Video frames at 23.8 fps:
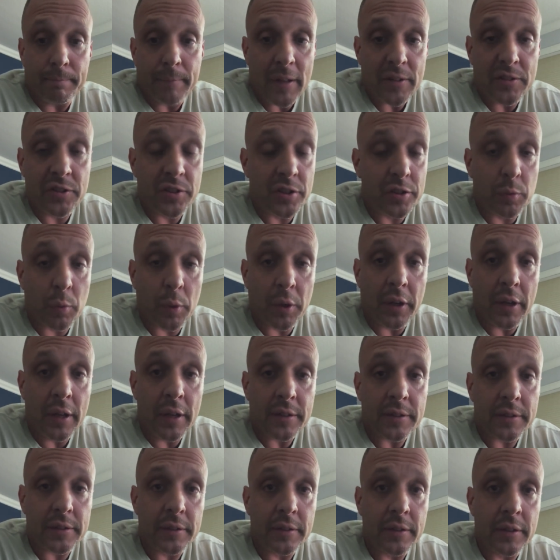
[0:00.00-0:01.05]
that's just what it
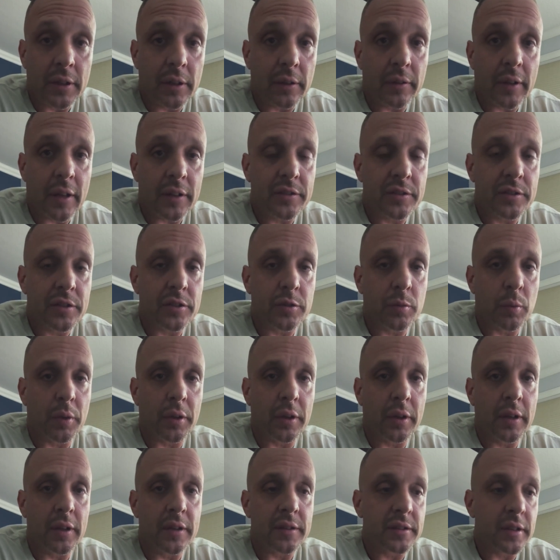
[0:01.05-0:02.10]
is. That's just
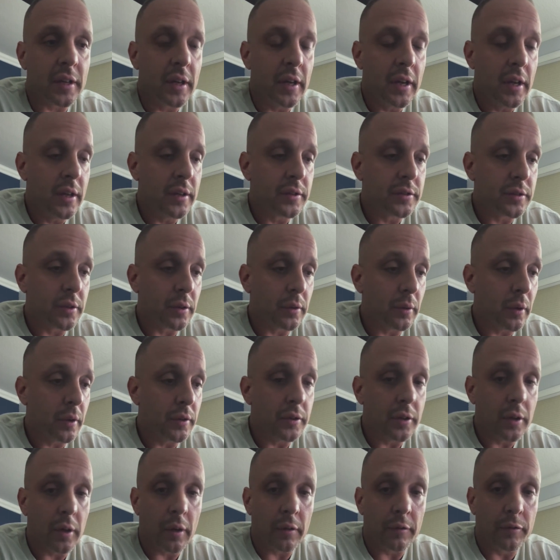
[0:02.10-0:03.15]
what it is. So,
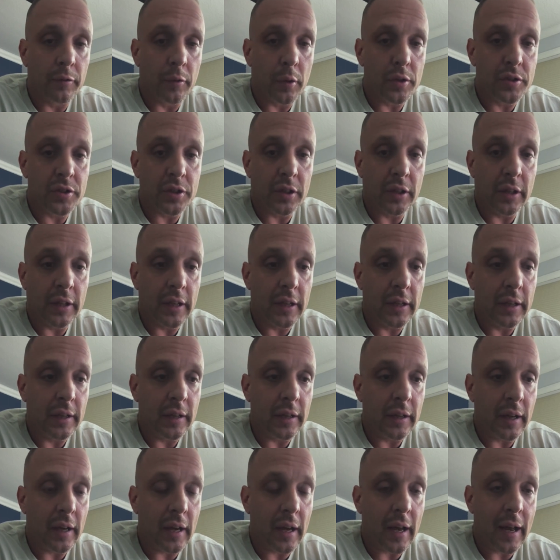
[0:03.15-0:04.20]

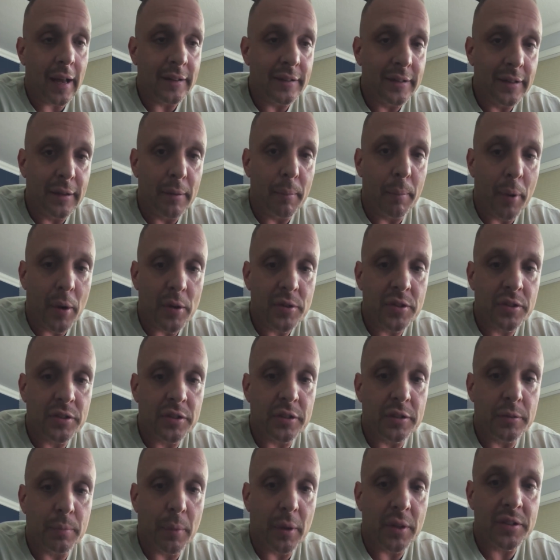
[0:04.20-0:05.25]
unfortunately, I didn't purchase
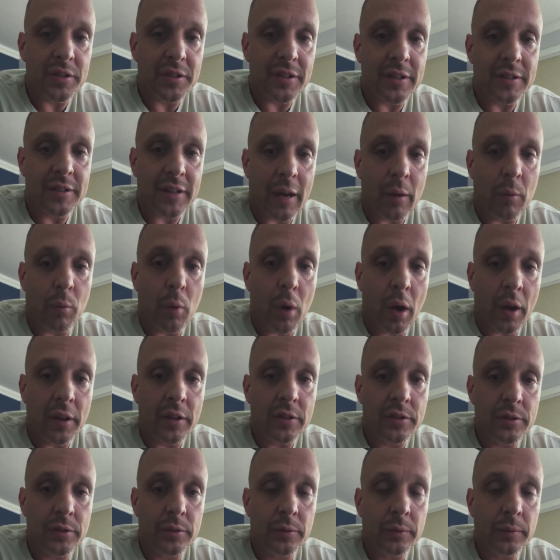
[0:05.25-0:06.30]
as much as I
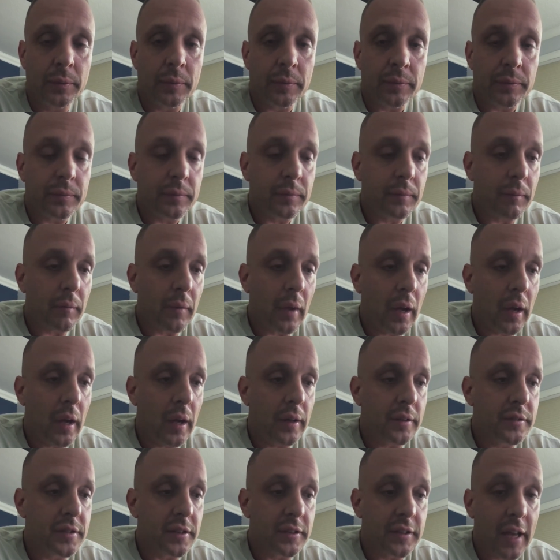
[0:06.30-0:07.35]
wanted to
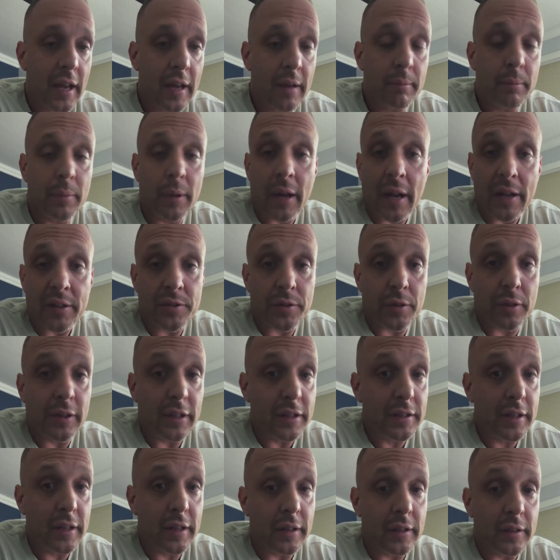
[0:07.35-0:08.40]
today, but I
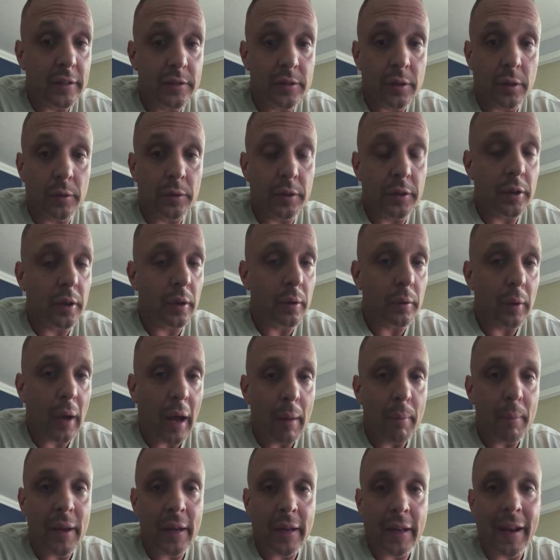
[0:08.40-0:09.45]
certainly did. So,
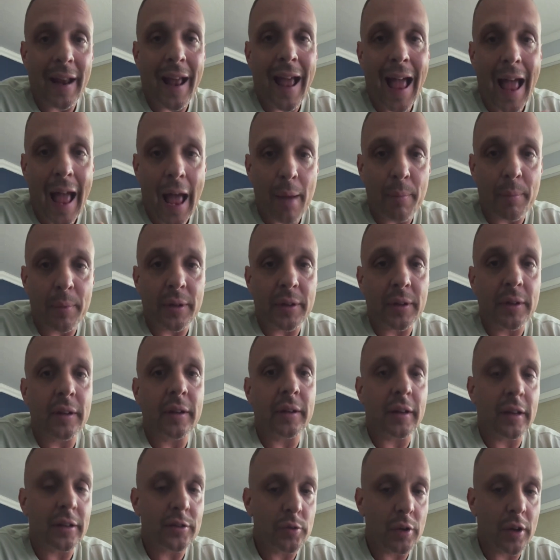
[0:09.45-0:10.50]
I make it a habit,
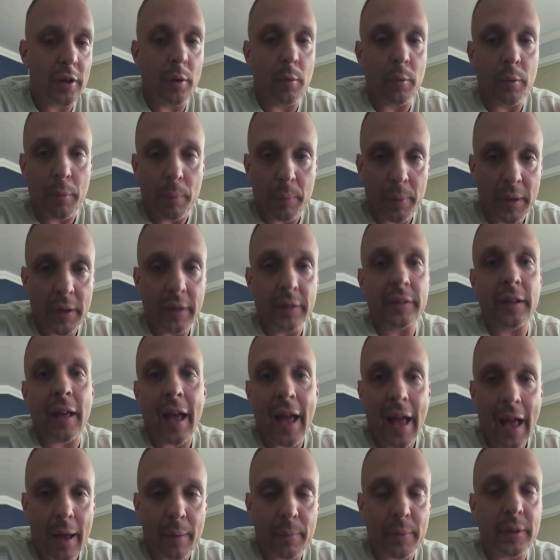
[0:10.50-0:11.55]
and I try to repeat the
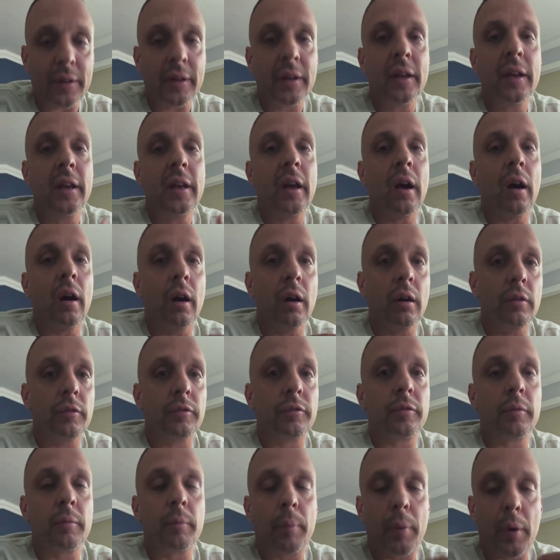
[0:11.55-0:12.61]
habit
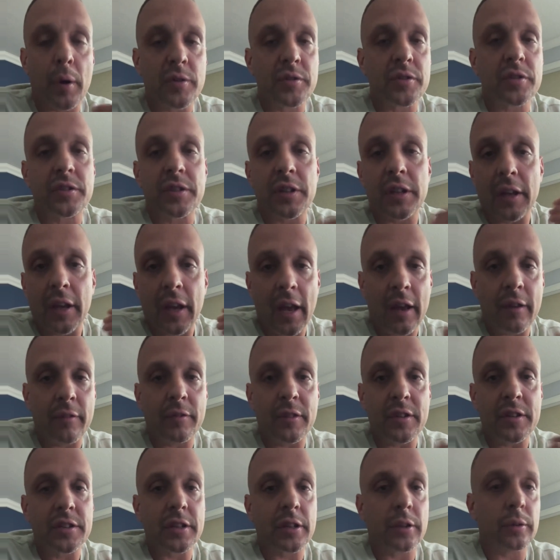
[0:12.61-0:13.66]
of purchasing
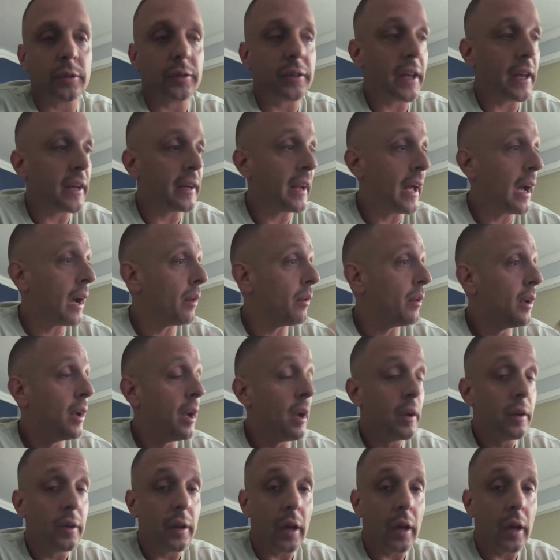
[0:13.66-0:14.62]
every single day. Now,